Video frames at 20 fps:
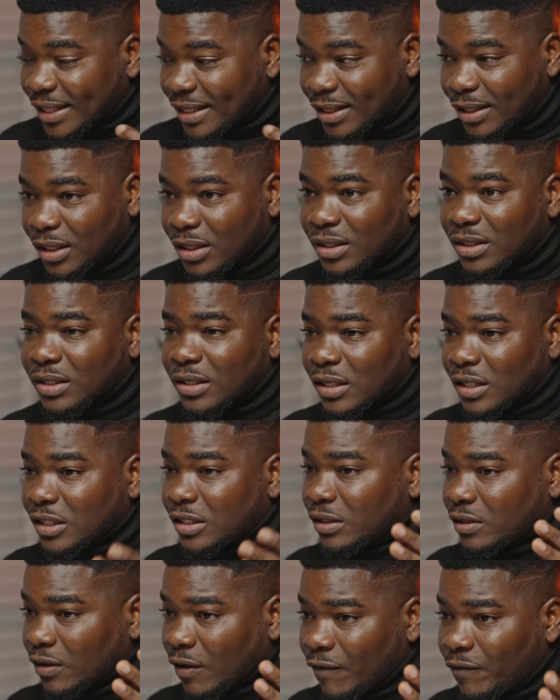This
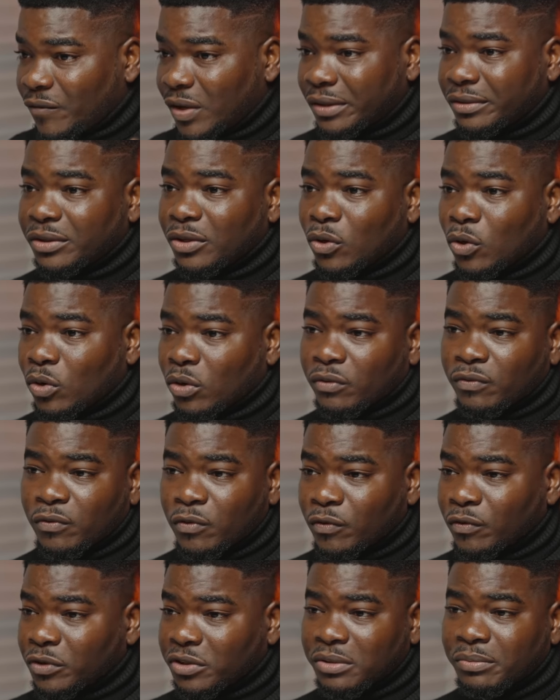is very
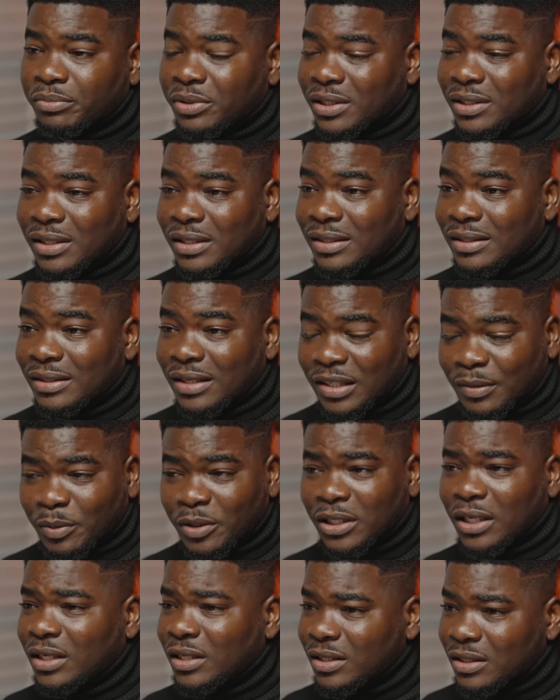hurtful for business,
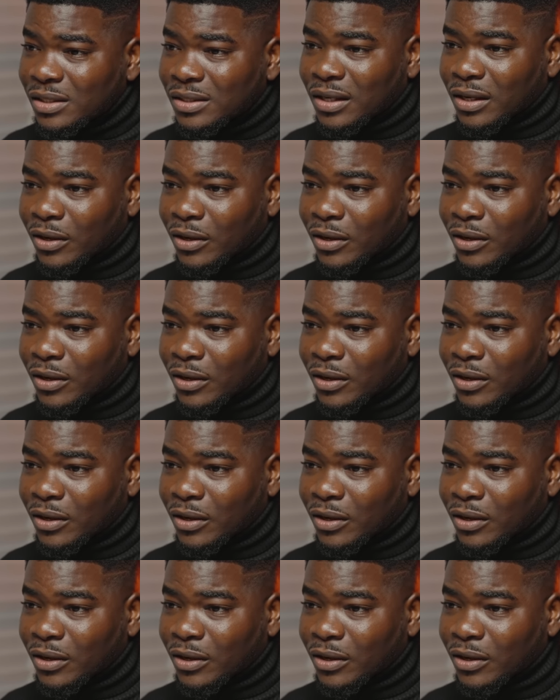especially in this